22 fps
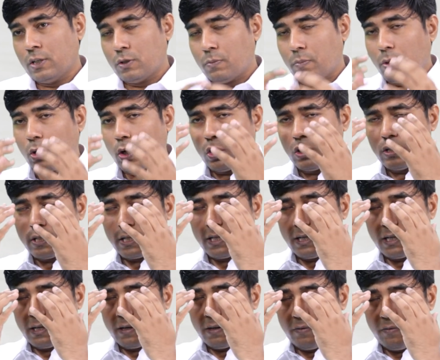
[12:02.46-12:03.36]
Because
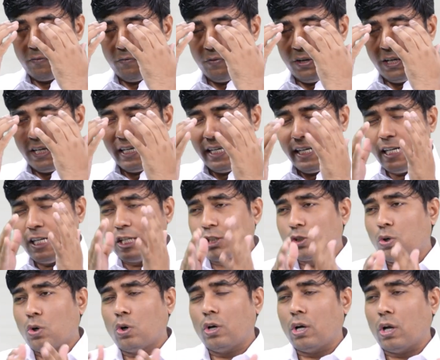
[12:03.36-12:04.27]
we need
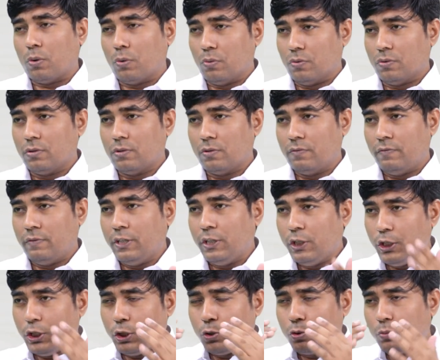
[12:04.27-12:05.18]
slow down. We
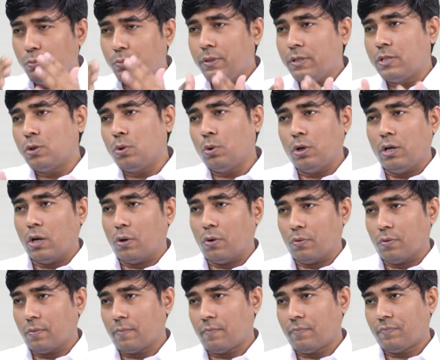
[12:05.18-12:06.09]
need to be slowed down.